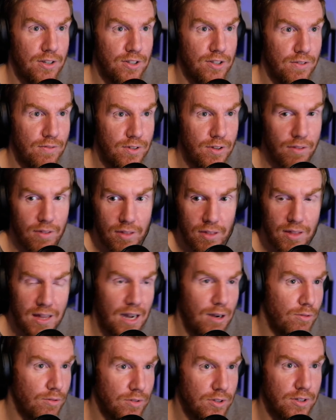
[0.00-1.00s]
you've done
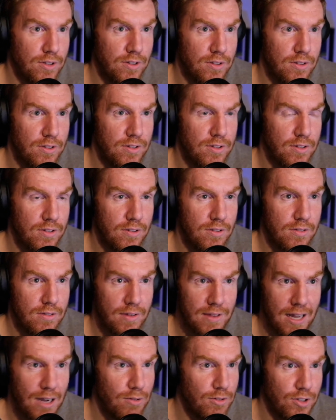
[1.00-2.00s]
thousands
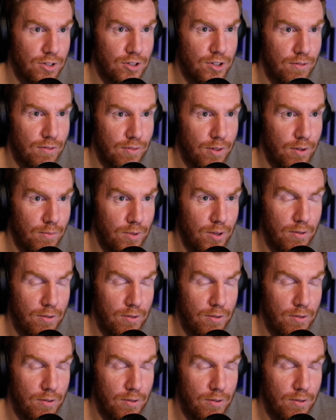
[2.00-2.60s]
of them.